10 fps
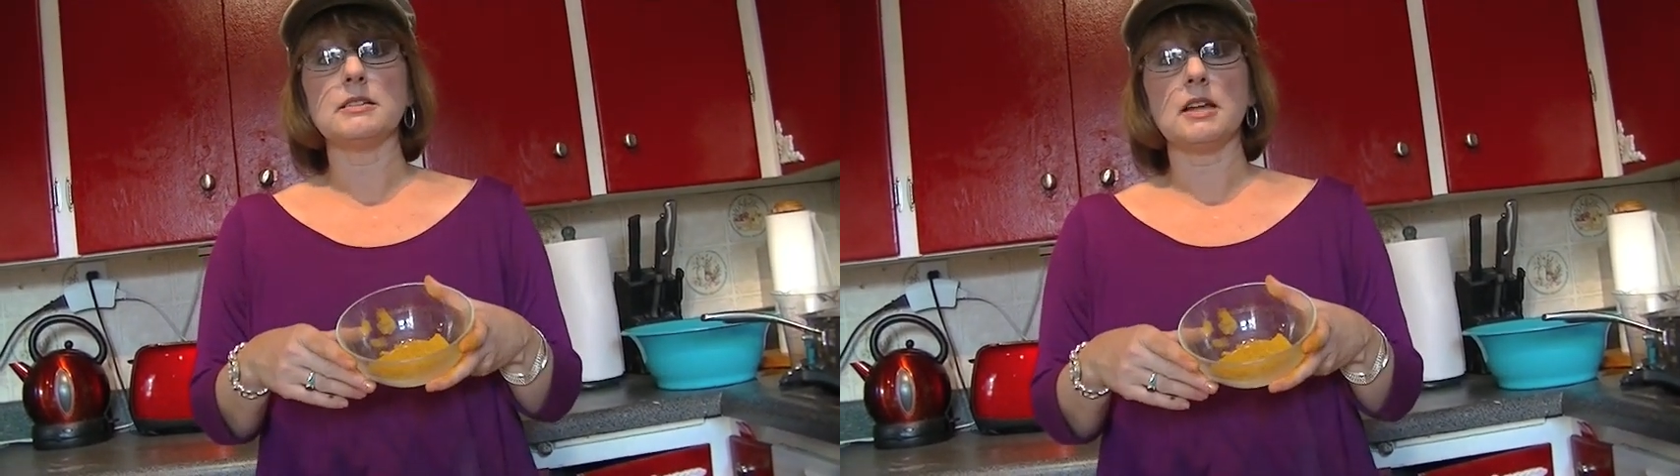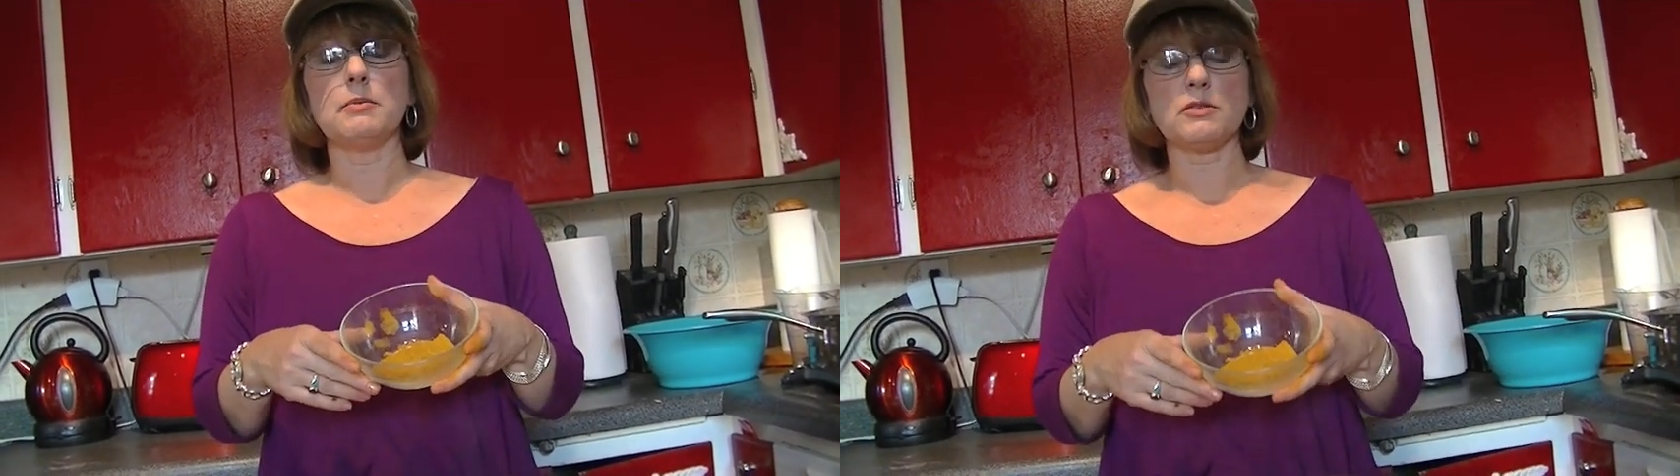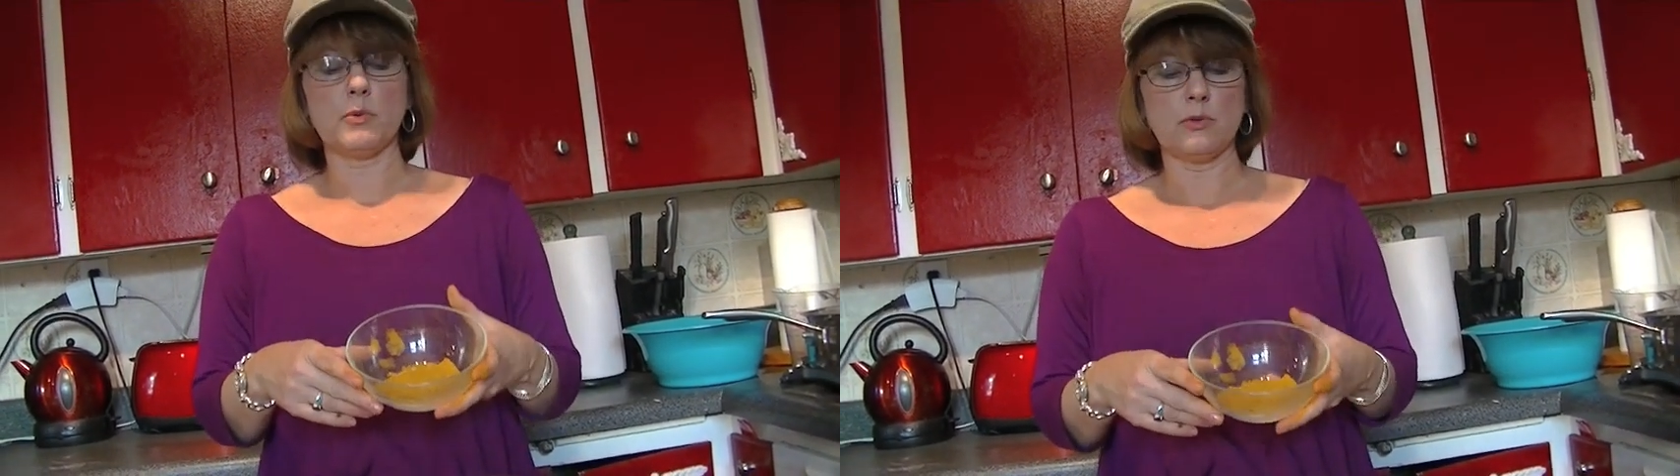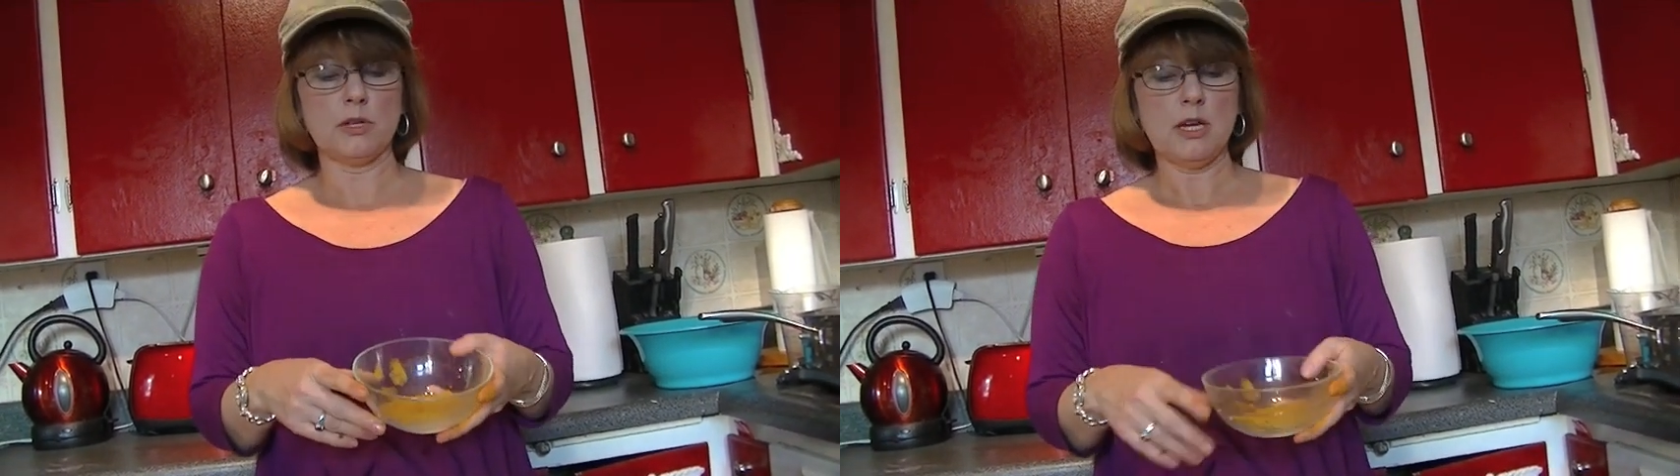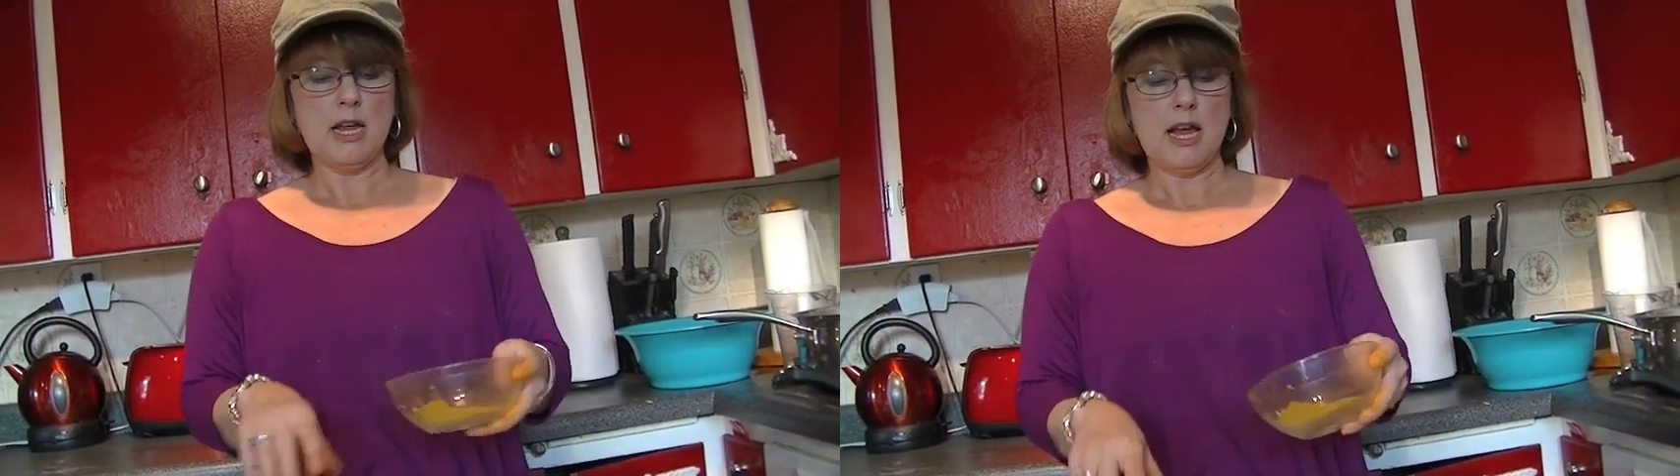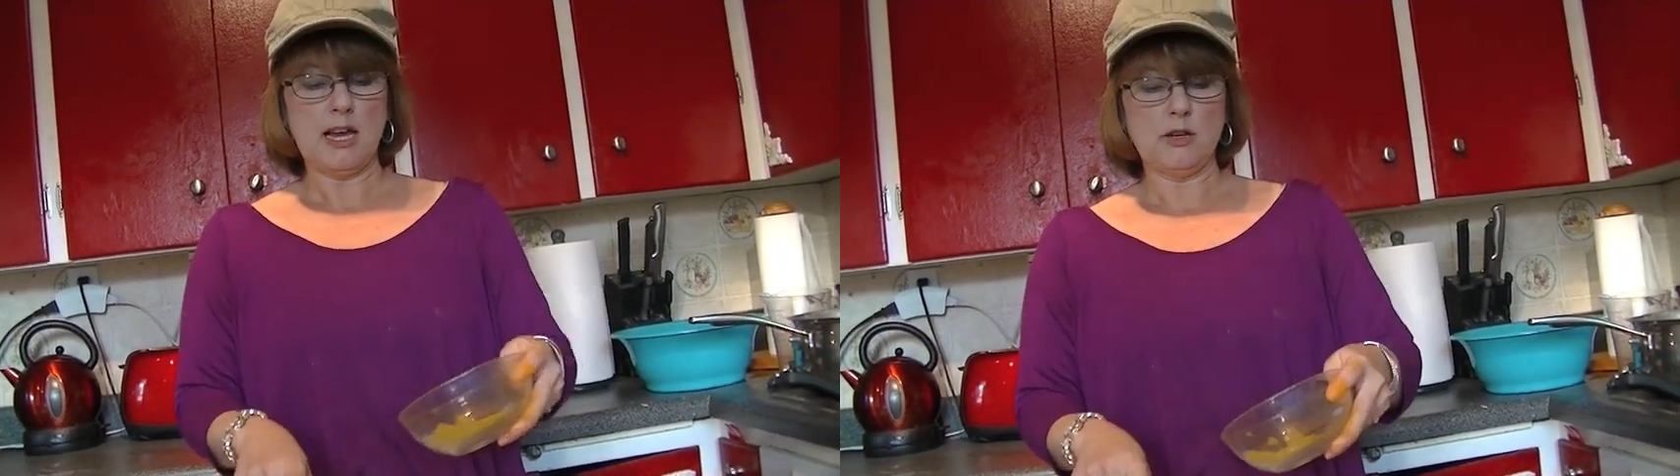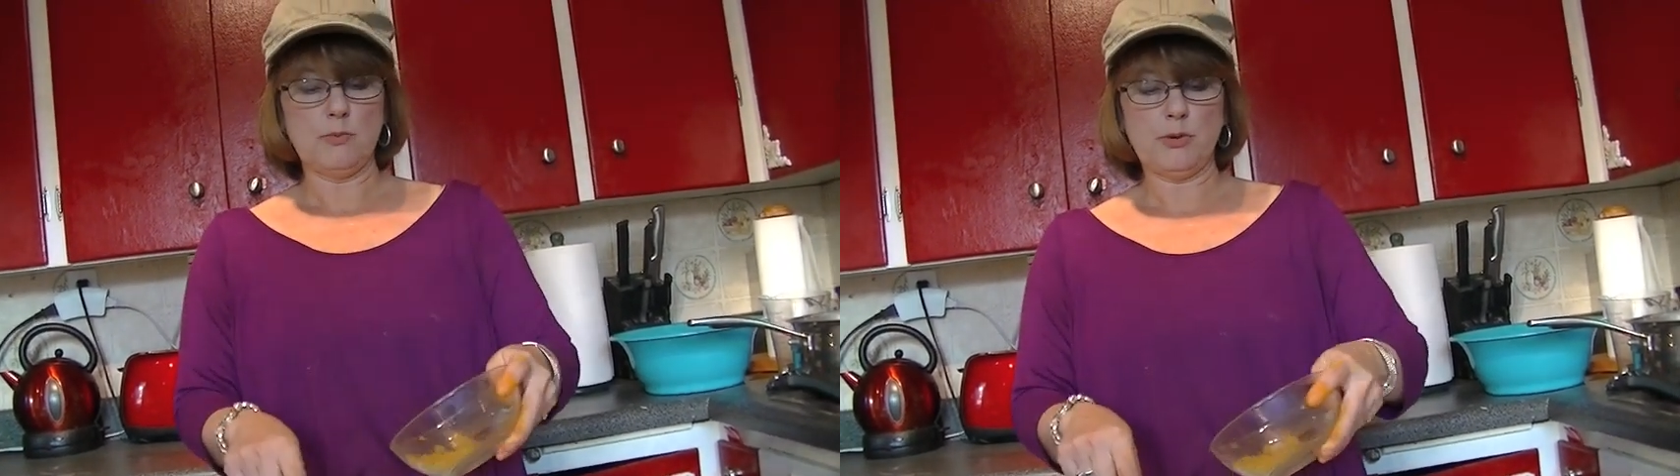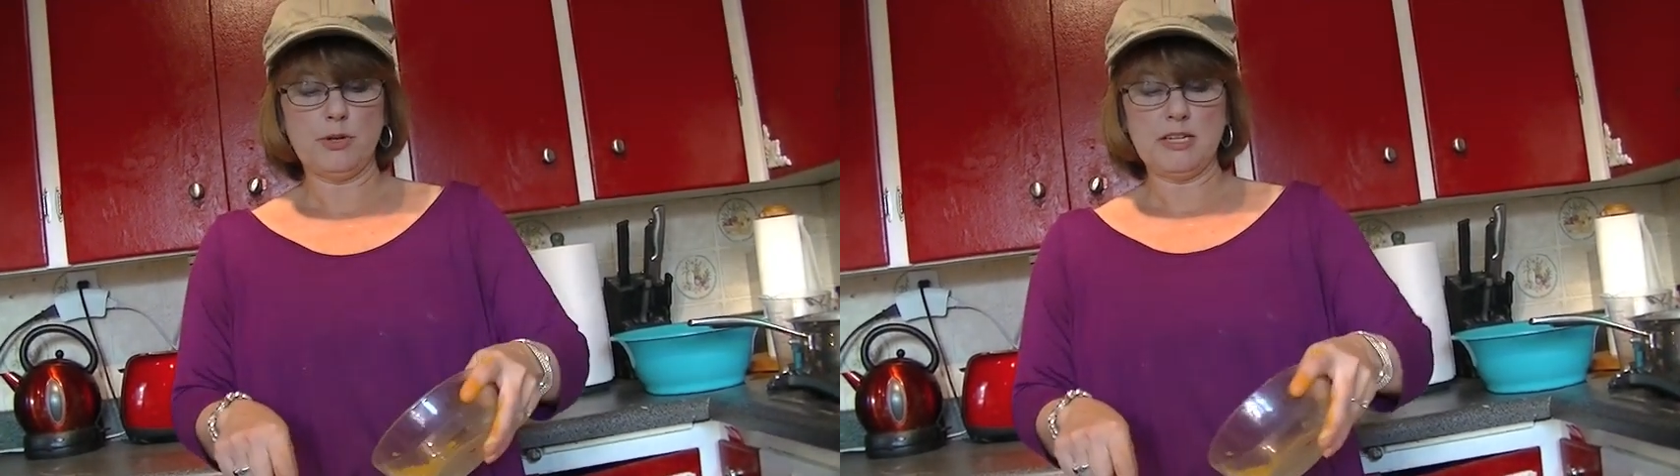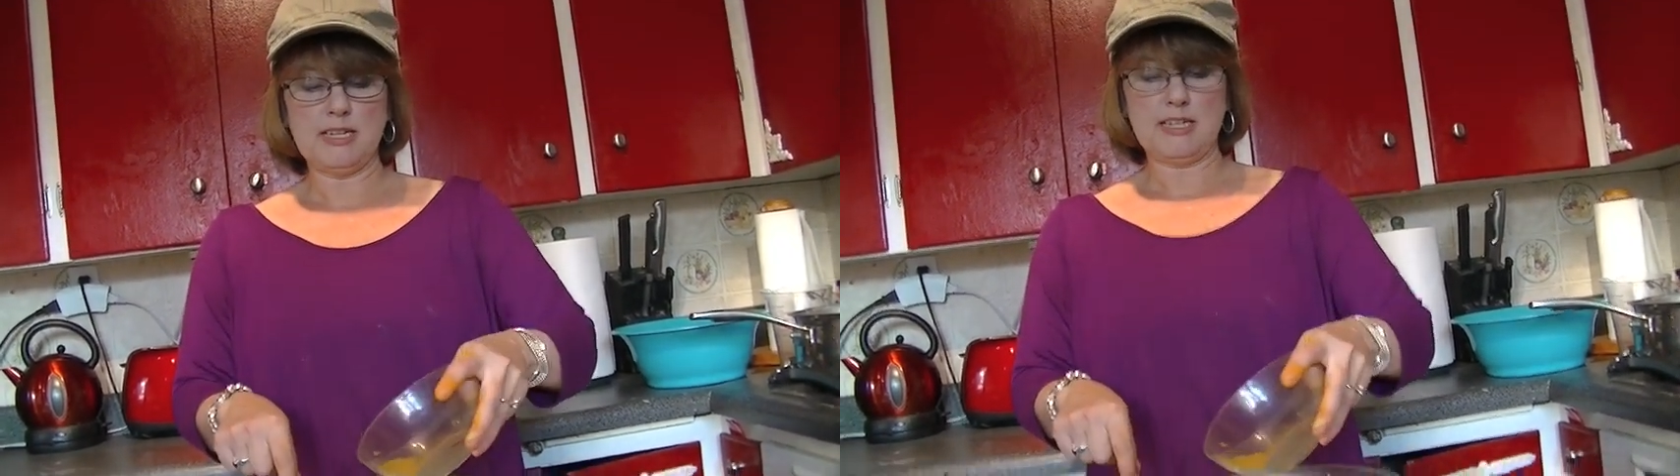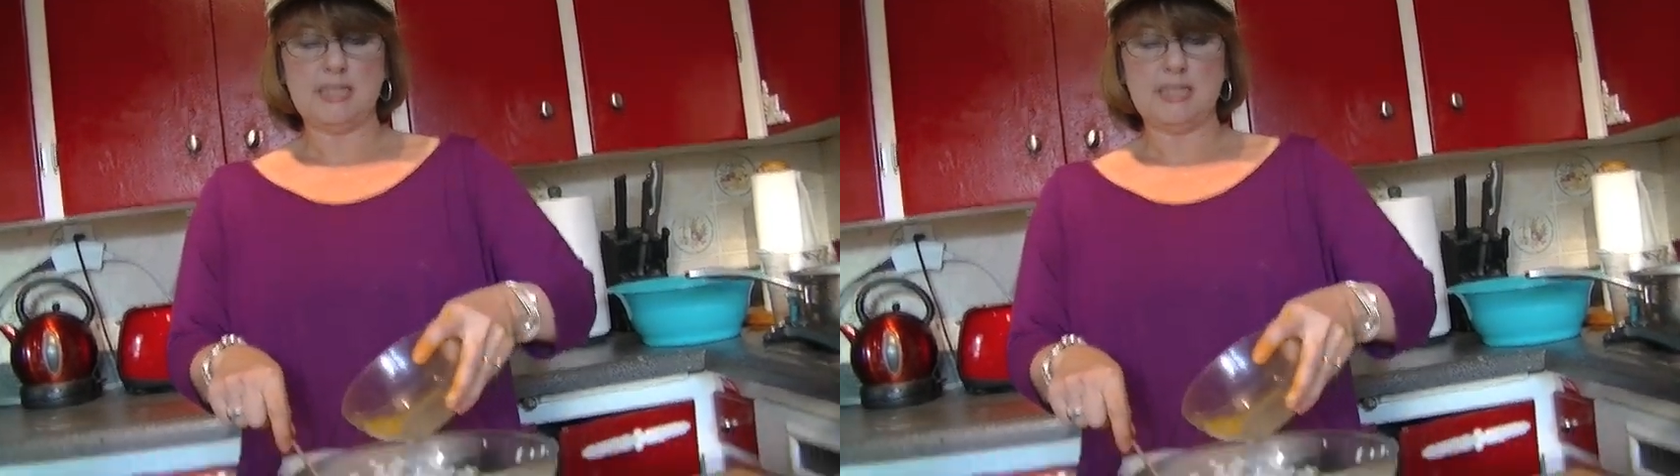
tablespoon. And you put it